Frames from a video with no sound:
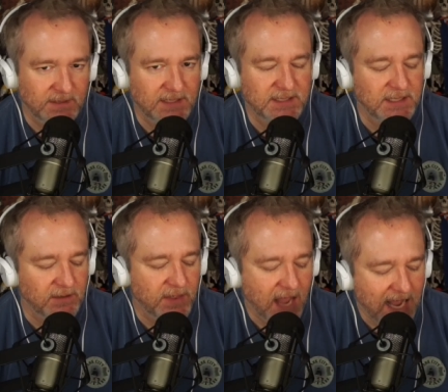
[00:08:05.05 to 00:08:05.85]
It's
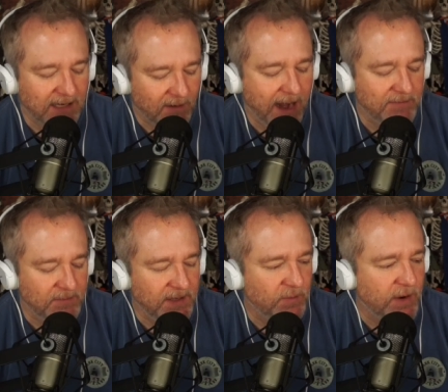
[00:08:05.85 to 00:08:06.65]
still not
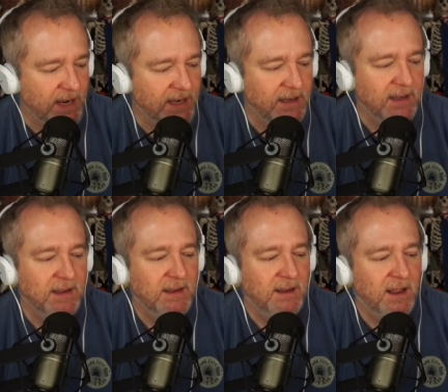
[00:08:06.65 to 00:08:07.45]
grabbing me the way
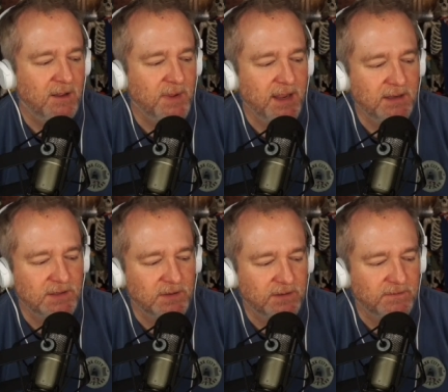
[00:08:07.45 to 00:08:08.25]
all my
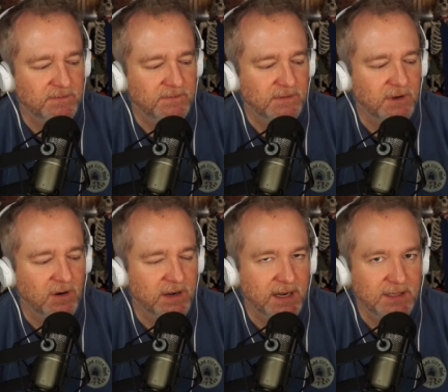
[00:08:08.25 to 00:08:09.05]
sort of
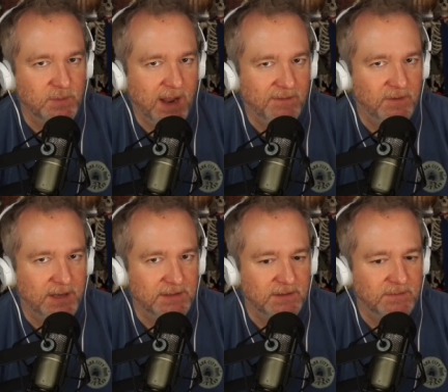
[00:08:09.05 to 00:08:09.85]
current next WoW
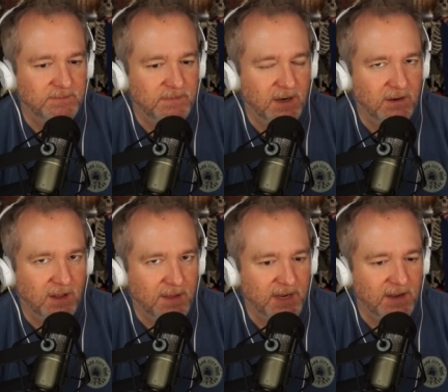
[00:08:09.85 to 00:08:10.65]
friends are are
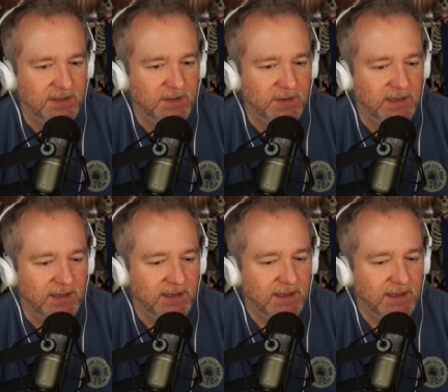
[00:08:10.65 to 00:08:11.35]
glomming onto it.